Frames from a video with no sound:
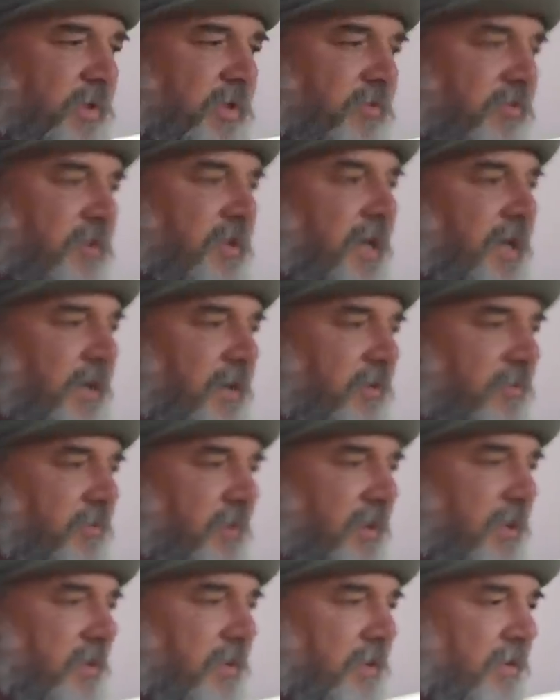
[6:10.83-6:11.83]
inch tires
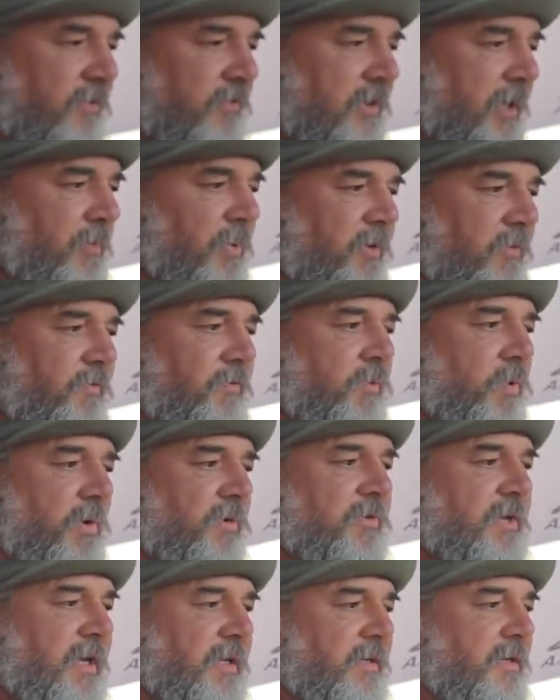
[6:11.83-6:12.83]
on this. I put
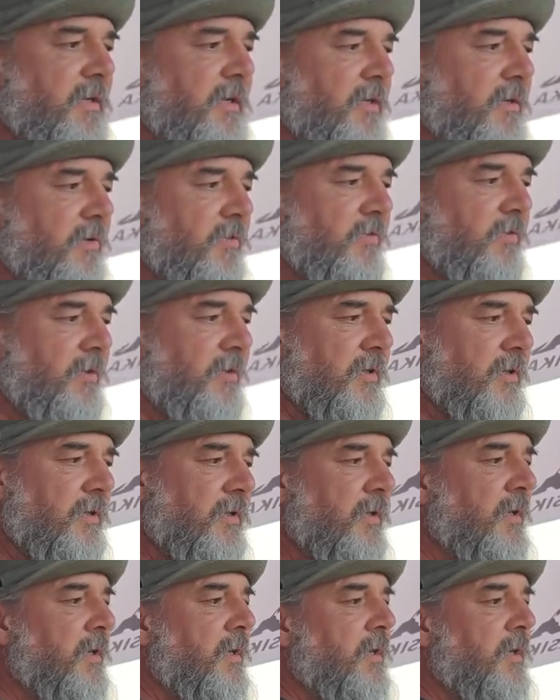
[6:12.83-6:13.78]
410 gears in it.